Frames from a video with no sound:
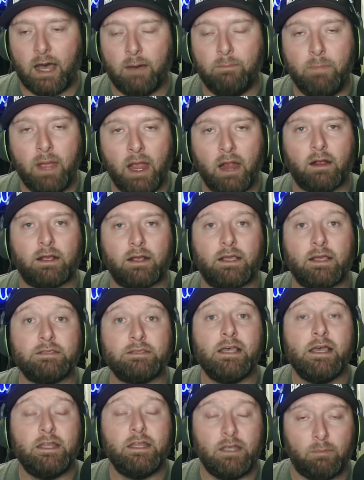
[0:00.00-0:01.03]

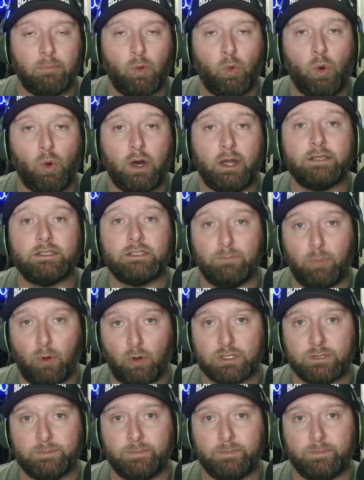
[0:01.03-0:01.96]
America's number one sports